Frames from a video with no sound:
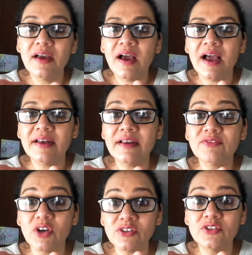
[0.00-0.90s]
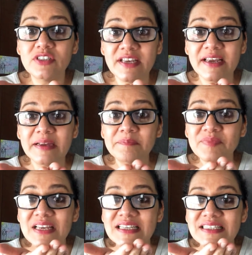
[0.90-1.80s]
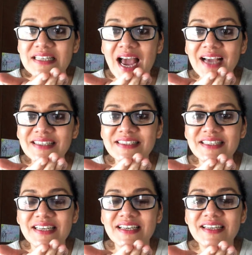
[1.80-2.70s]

and I've got to say taxi,